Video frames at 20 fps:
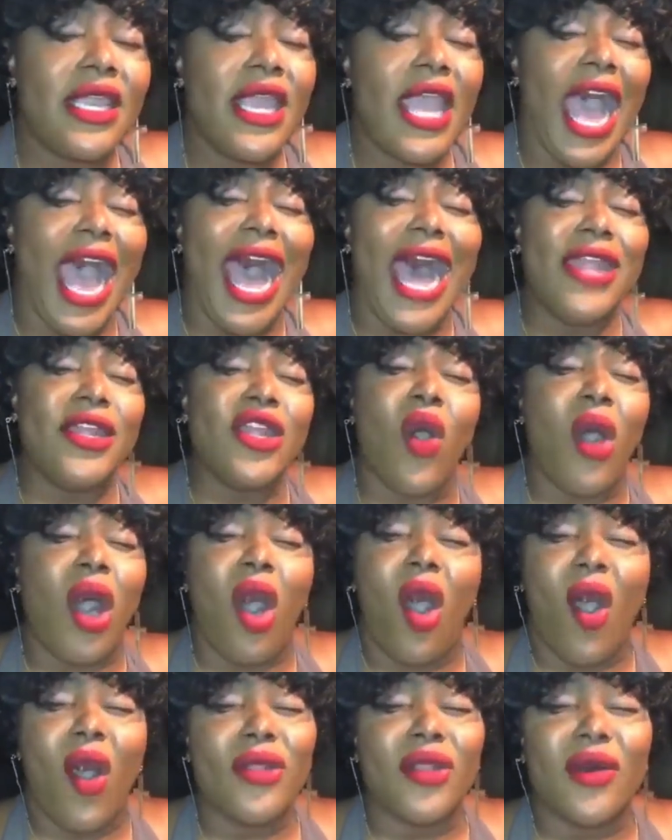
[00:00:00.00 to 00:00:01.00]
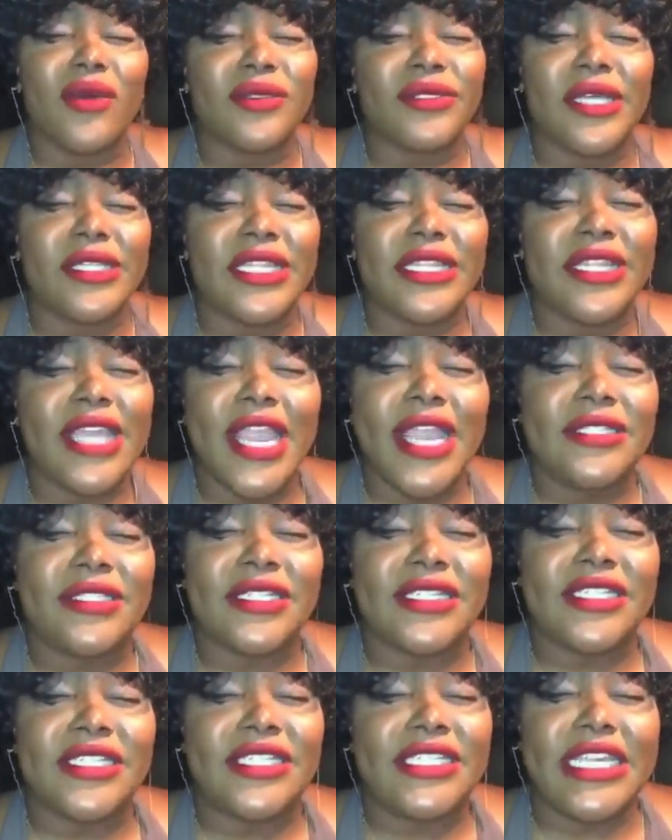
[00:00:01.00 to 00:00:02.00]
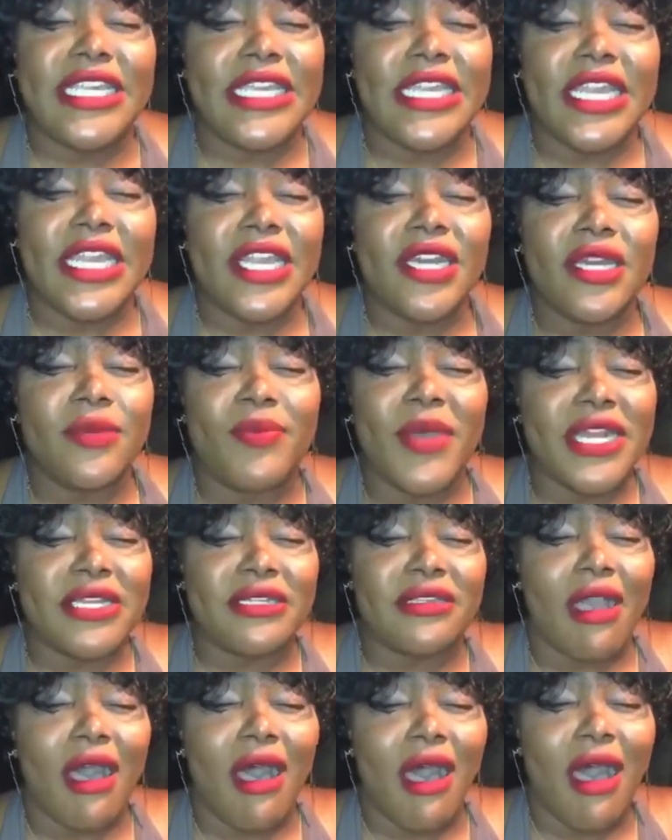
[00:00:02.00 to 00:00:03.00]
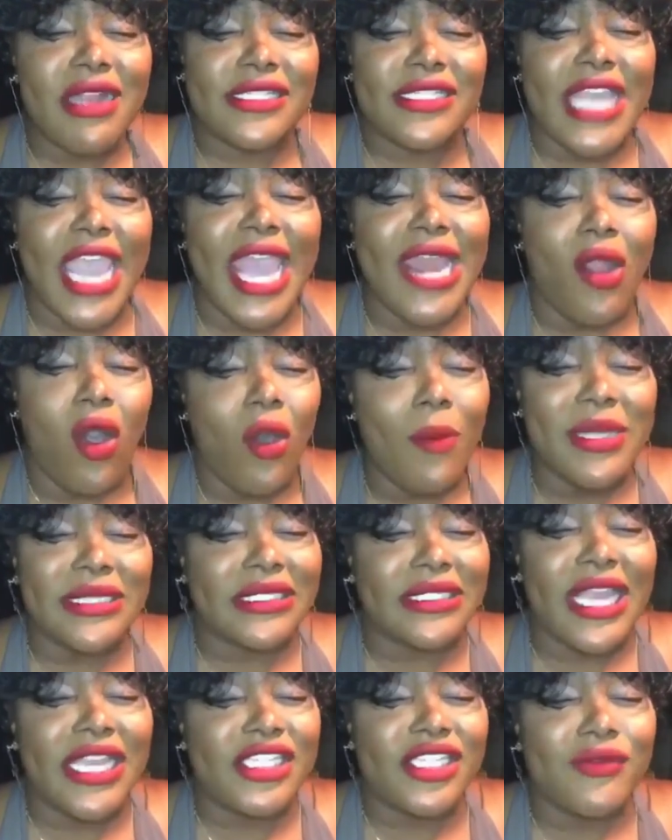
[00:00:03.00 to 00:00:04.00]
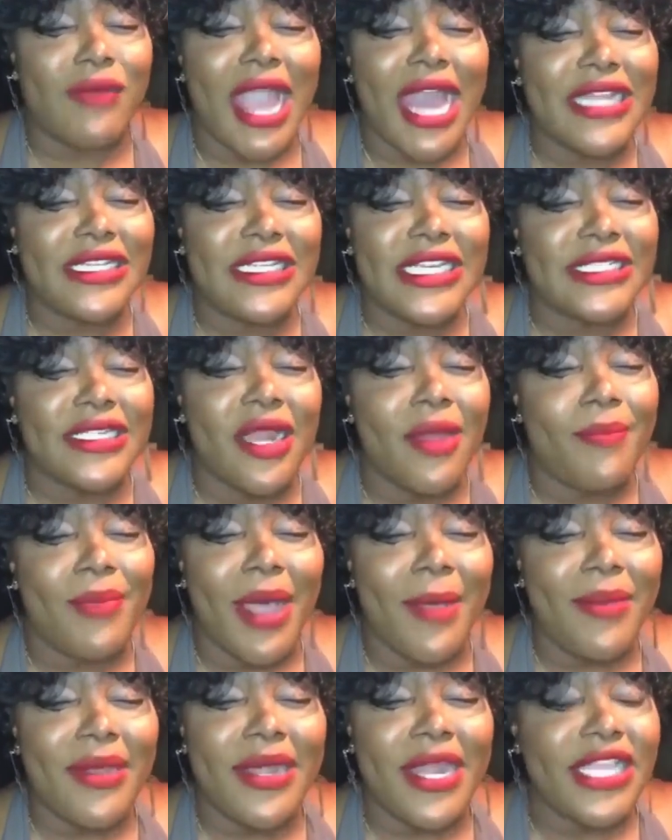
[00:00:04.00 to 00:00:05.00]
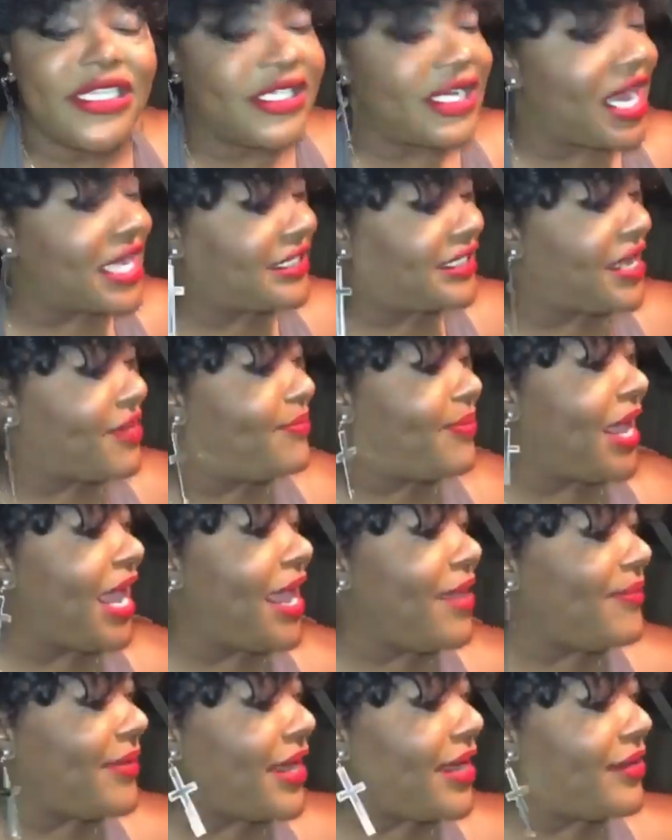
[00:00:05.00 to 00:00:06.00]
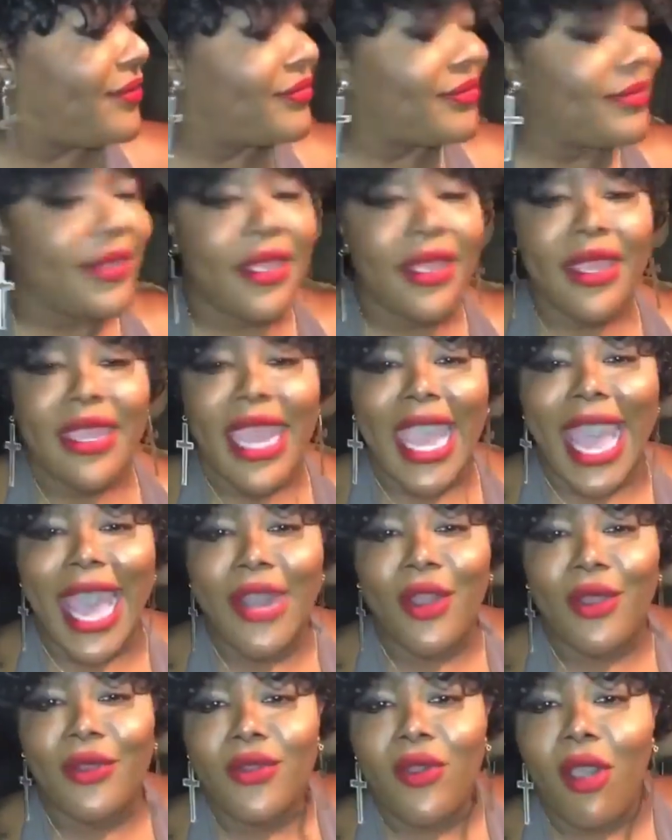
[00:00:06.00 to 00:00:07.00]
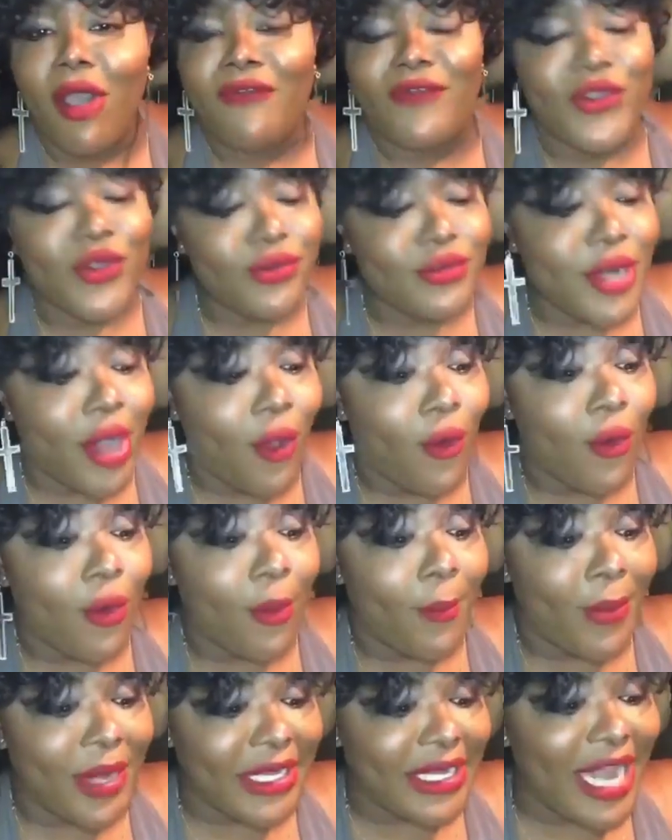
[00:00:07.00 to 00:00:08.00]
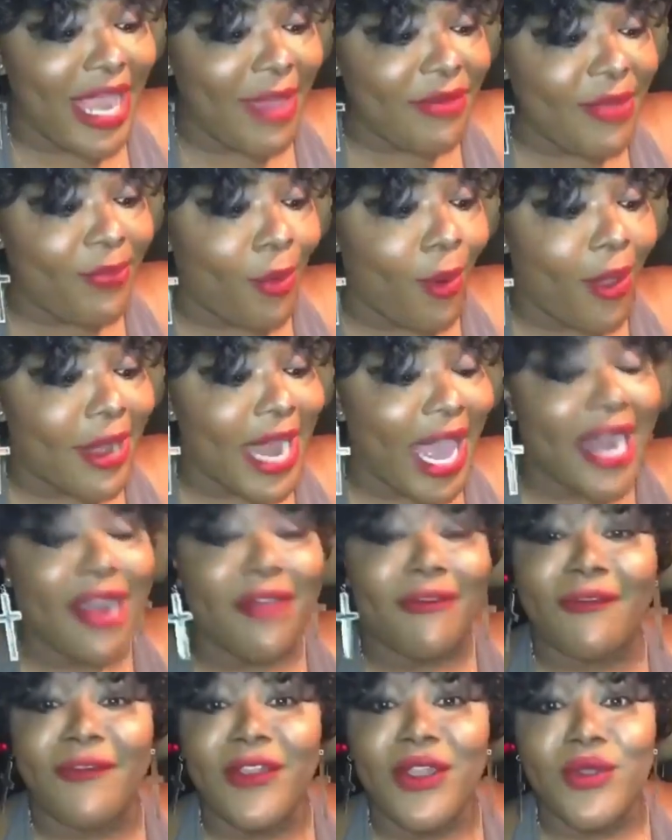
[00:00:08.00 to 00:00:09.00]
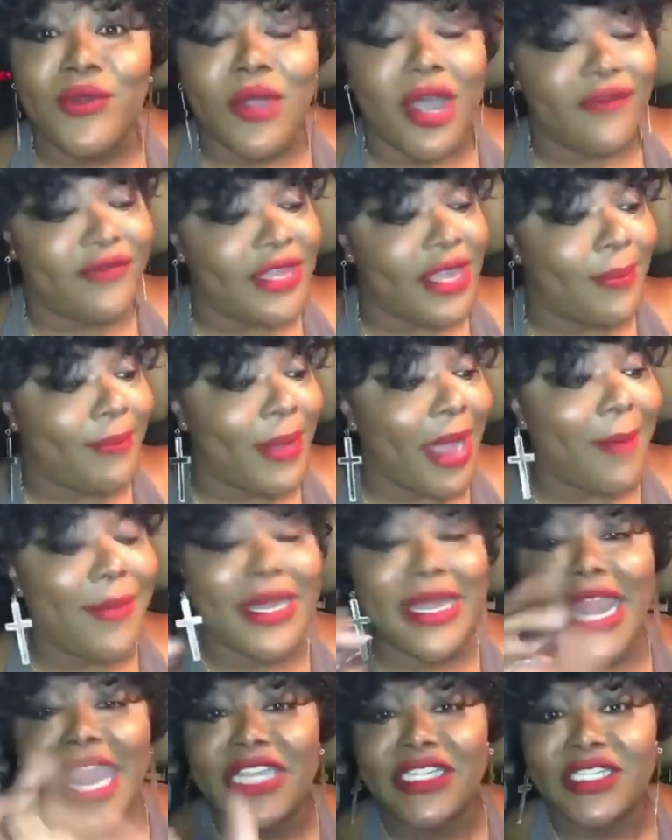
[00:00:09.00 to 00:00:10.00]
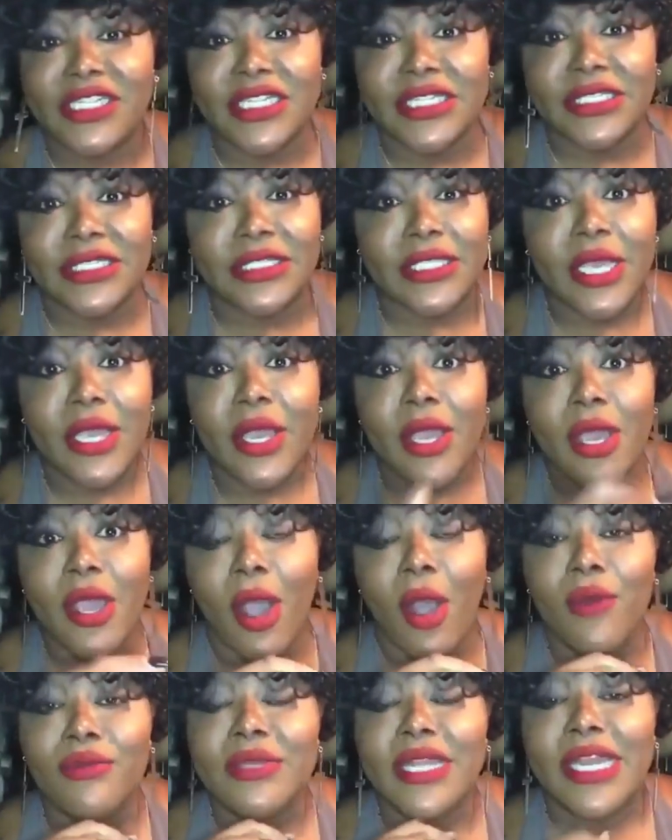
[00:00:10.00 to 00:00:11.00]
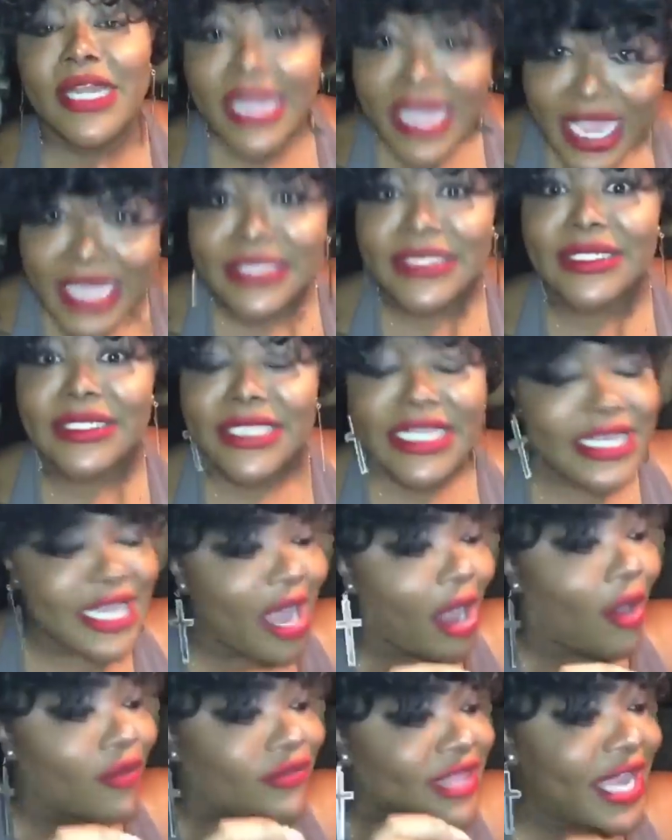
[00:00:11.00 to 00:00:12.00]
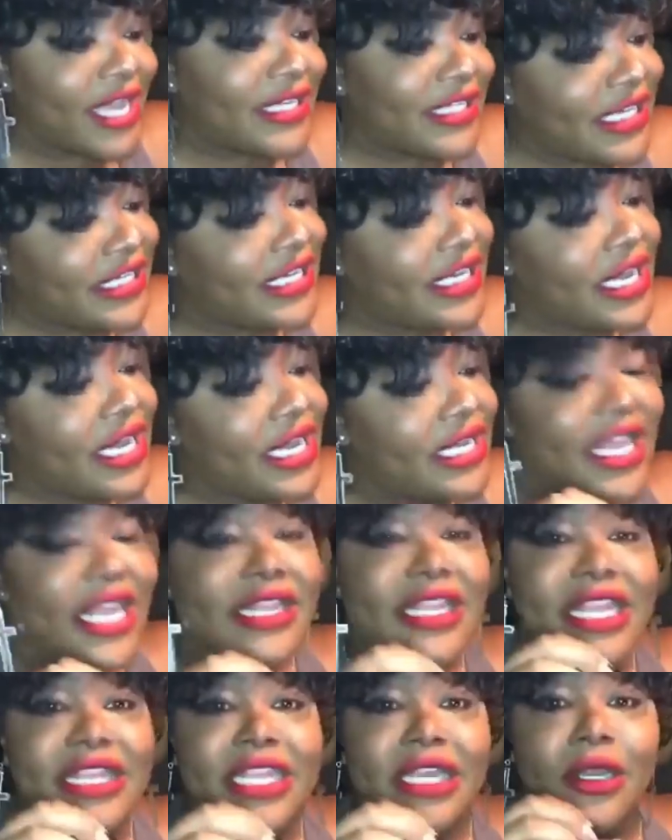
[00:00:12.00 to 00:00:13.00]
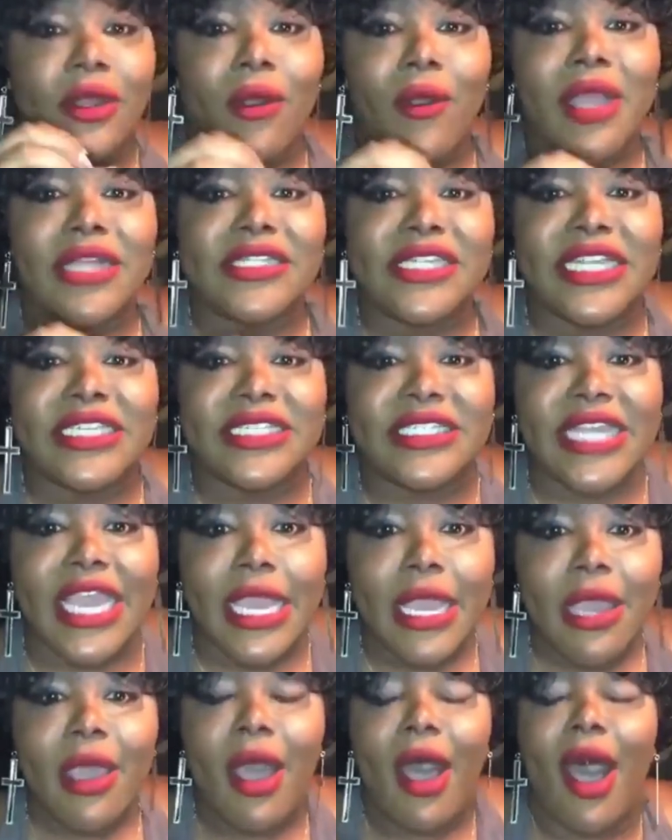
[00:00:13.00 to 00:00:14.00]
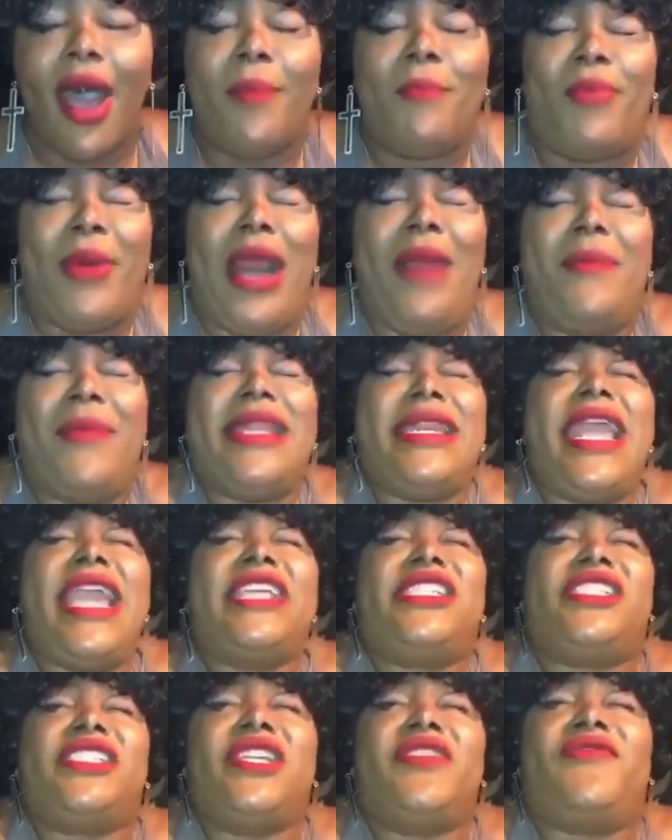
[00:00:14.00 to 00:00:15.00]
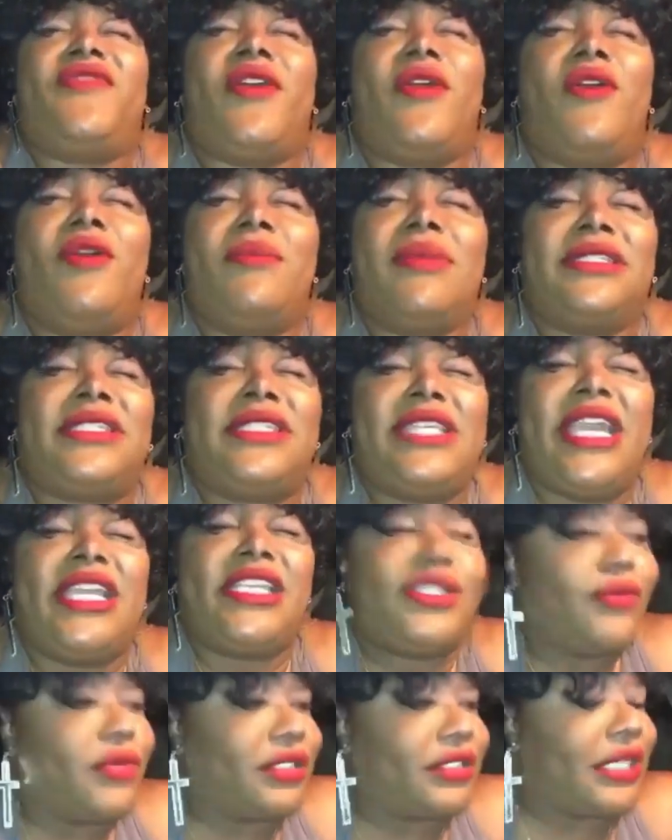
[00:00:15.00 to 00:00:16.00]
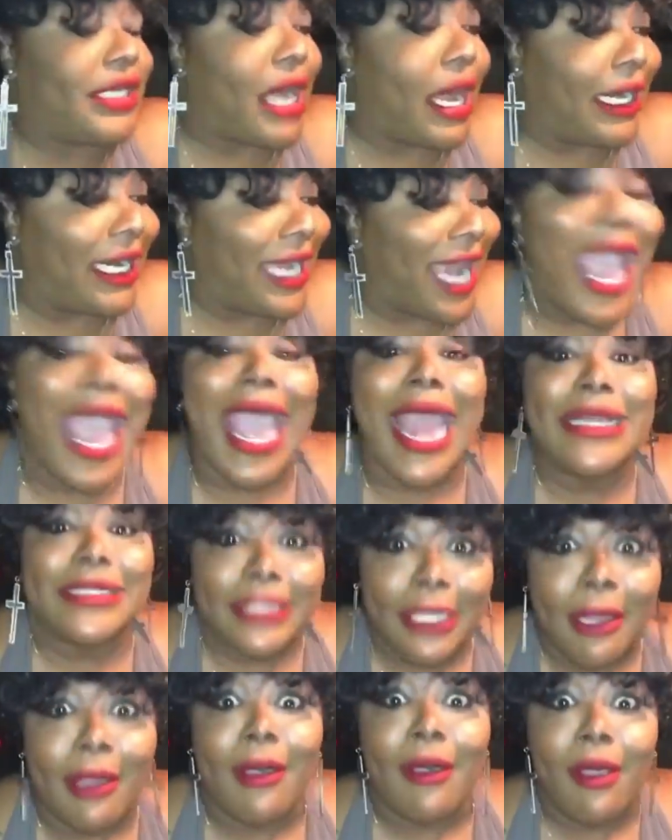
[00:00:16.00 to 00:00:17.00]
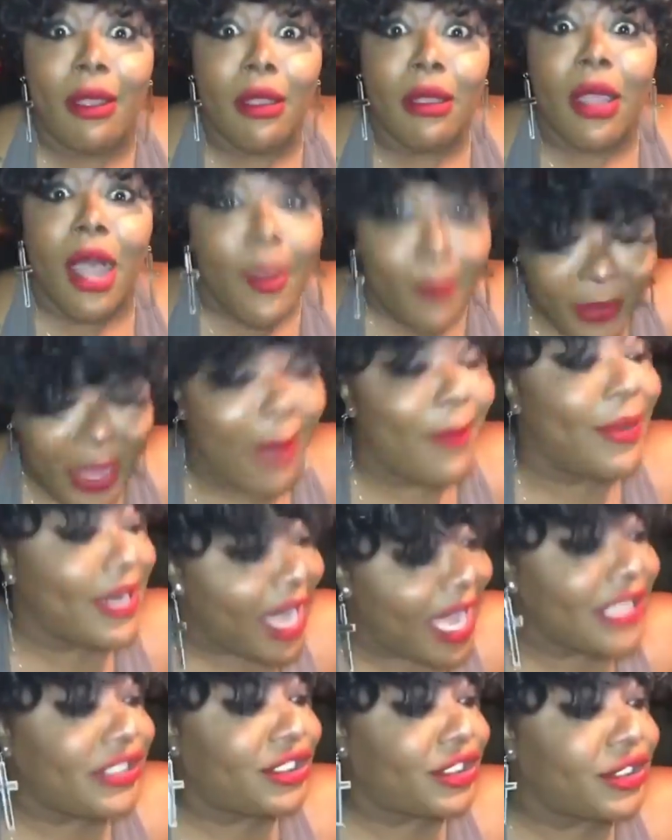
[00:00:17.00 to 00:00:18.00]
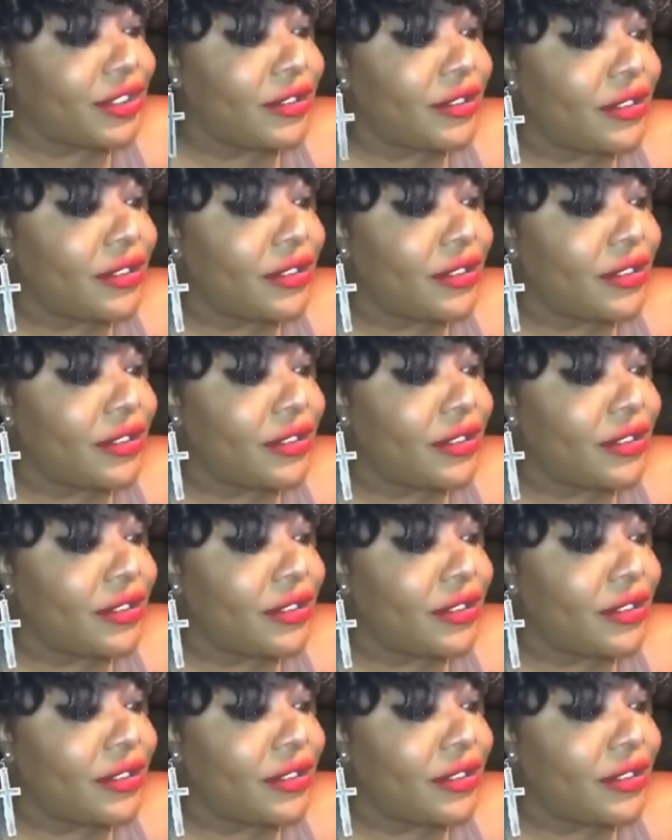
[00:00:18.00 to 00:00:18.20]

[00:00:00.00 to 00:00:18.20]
I know all those other things are sin, but God said homosexuality is an abomination. I say, baby, I don't know if you know, but let me point out a few of the abominations on the list. See, y'all think that the Lord just said abomination for homosexuals, a lying tongue, abomination,